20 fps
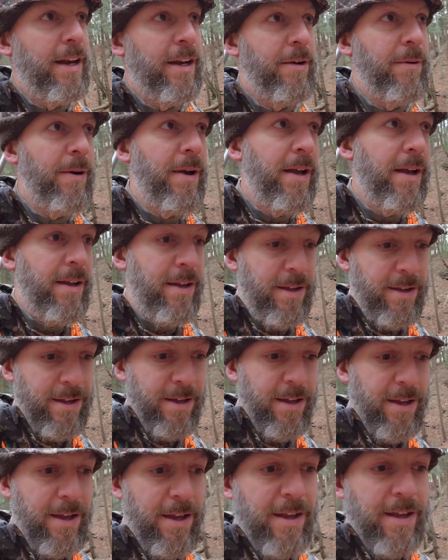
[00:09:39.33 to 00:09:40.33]
anyway,
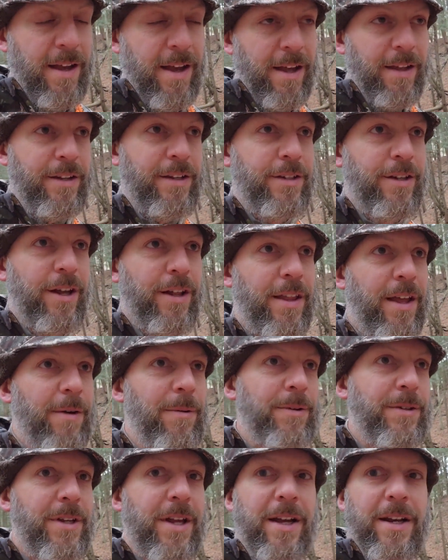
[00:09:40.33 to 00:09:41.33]
I just thought
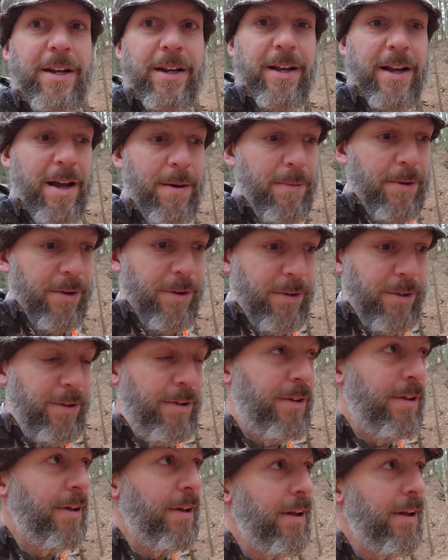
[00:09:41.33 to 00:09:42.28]
that was kind of comical.